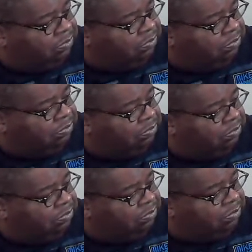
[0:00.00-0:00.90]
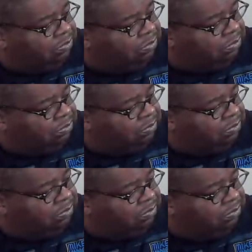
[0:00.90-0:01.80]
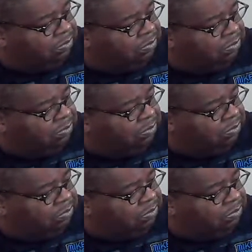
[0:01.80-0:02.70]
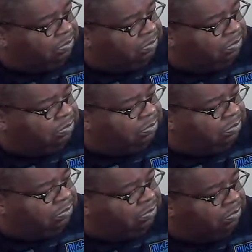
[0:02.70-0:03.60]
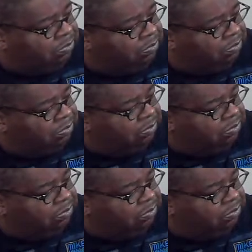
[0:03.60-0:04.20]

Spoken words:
No words are spoken by the person on screen.